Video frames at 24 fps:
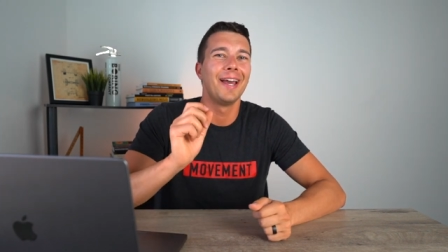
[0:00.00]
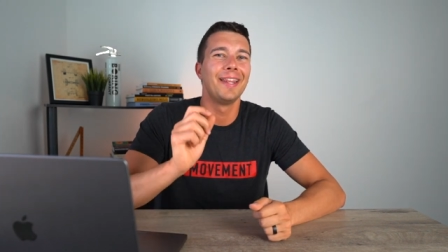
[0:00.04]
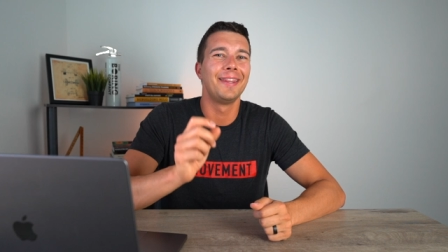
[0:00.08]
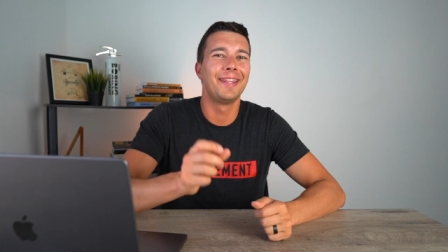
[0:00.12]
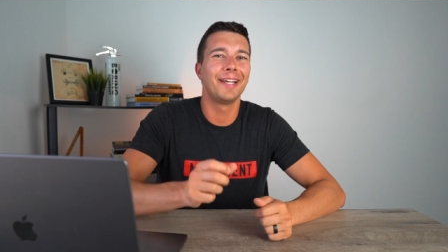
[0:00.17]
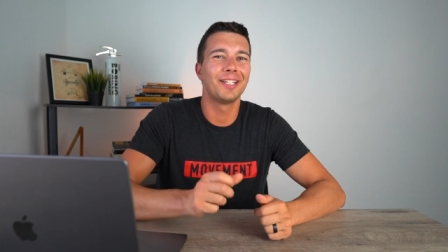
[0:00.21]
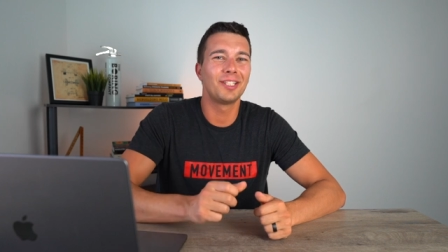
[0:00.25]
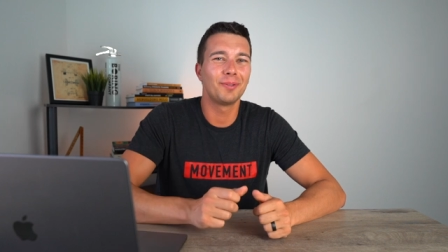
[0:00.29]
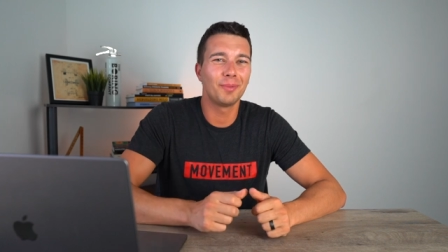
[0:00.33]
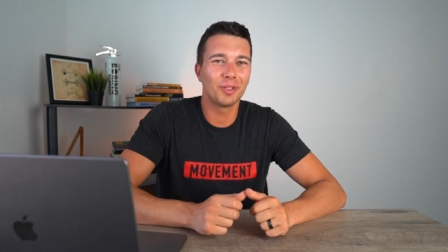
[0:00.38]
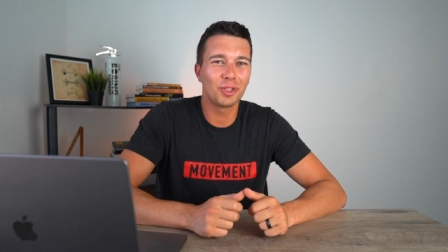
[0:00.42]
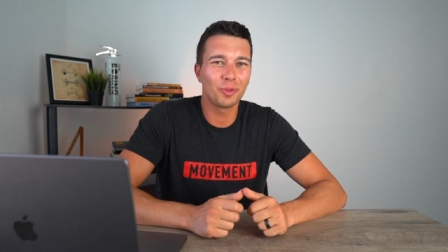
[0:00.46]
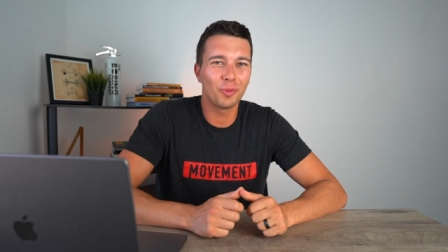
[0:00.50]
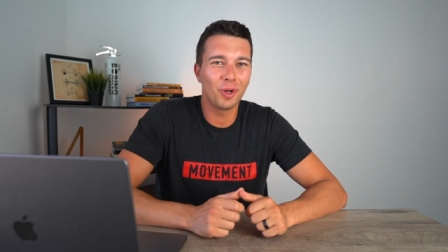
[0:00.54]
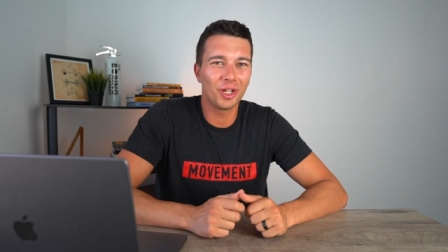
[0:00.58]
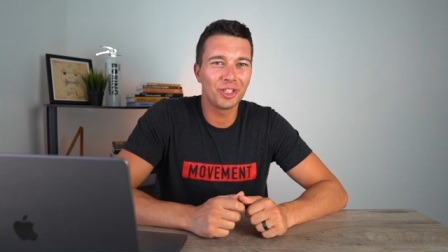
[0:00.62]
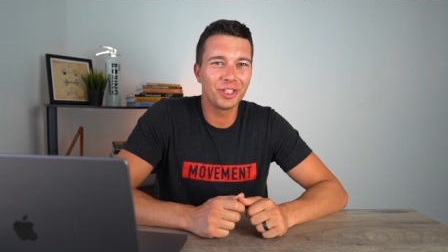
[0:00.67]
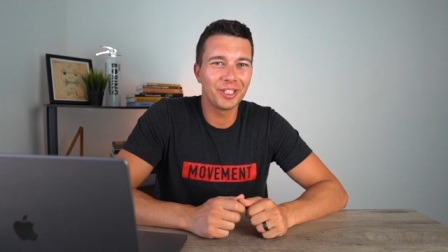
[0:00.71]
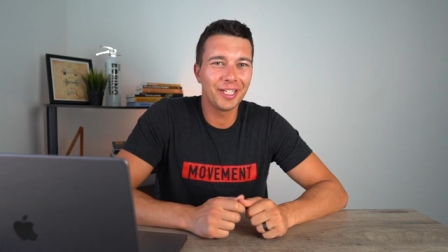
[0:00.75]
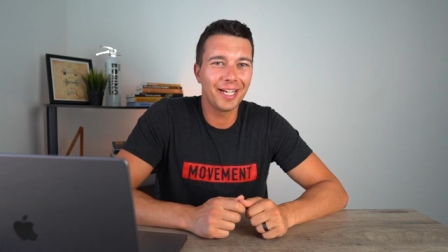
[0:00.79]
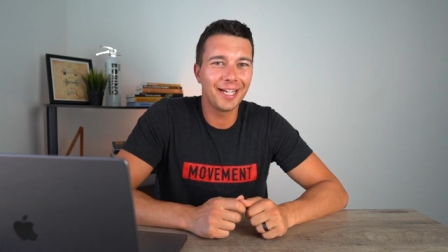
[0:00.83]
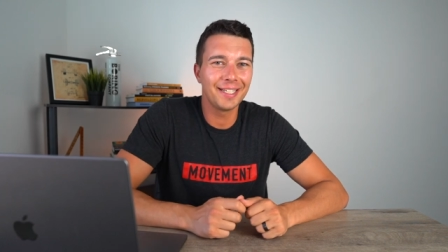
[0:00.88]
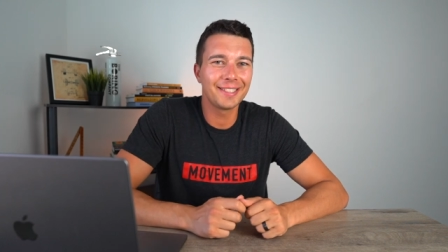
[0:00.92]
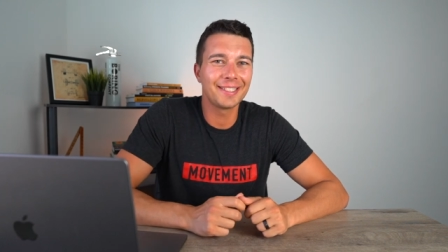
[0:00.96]
Thanks so much for
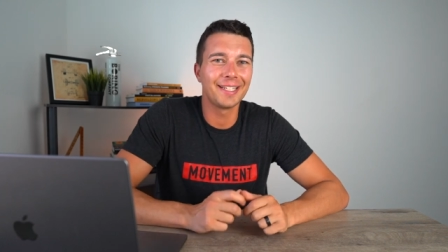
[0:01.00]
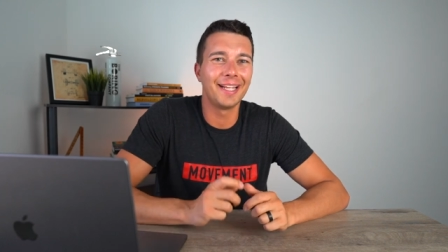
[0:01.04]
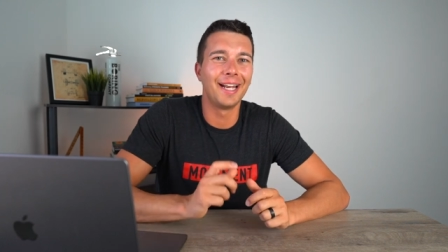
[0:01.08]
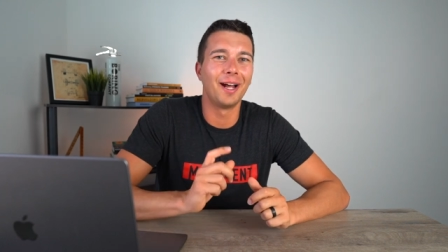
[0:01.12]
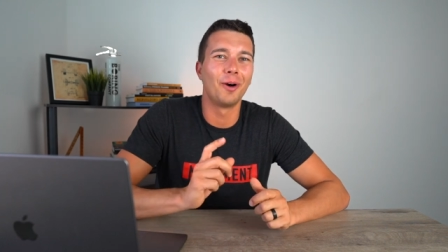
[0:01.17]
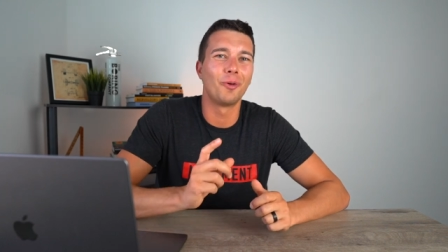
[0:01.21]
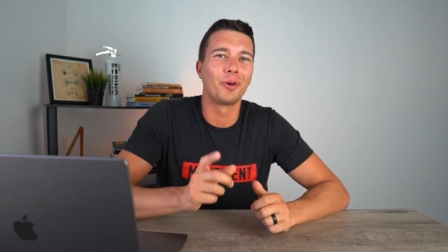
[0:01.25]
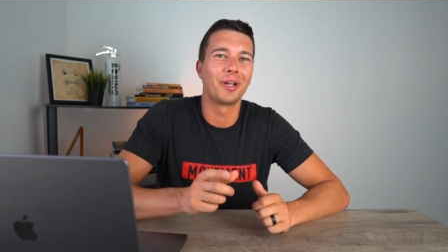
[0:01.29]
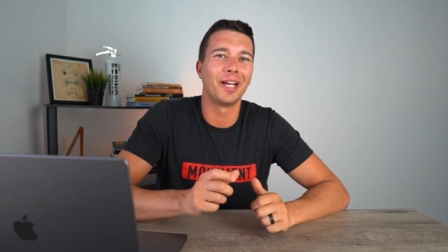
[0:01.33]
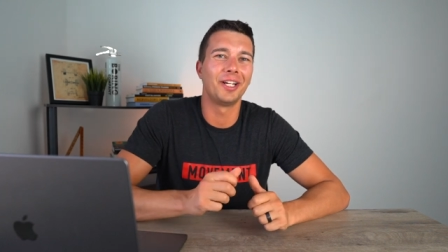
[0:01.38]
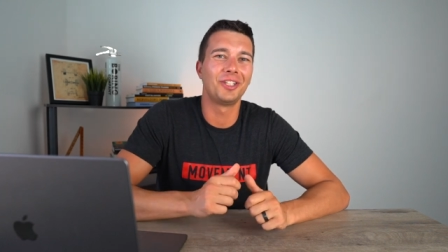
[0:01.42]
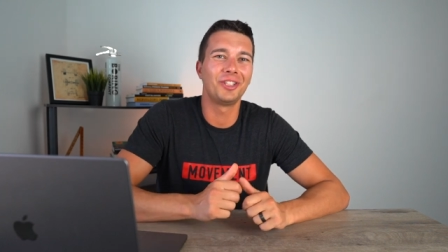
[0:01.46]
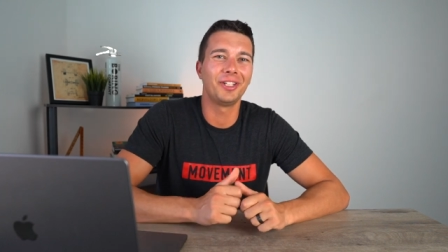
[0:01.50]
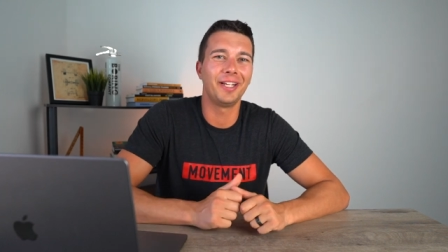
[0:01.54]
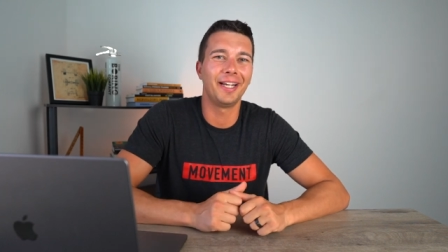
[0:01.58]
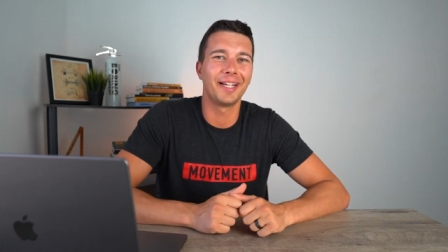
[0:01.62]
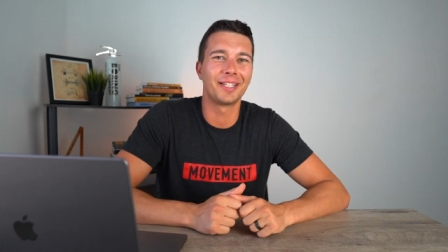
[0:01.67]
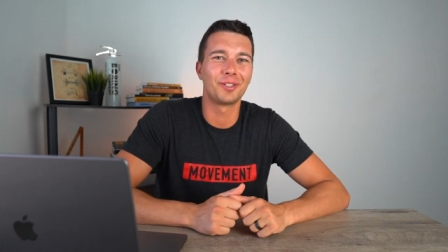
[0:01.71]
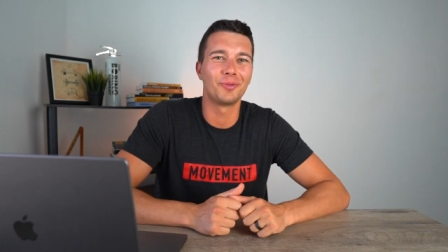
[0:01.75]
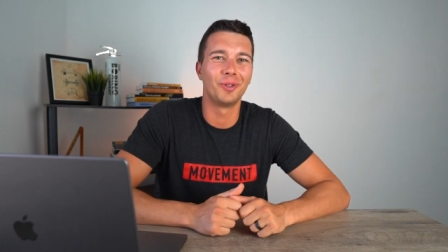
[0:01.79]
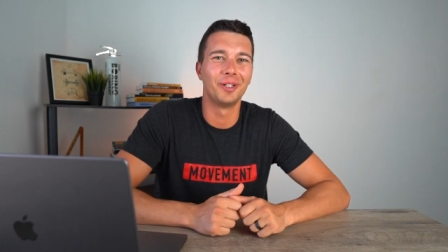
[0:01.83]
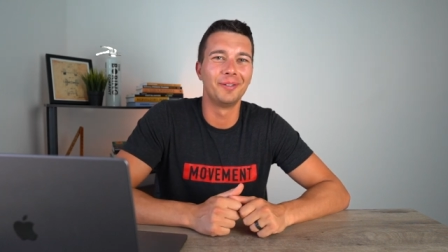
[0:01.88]
watching, guys, and I will catch you in the next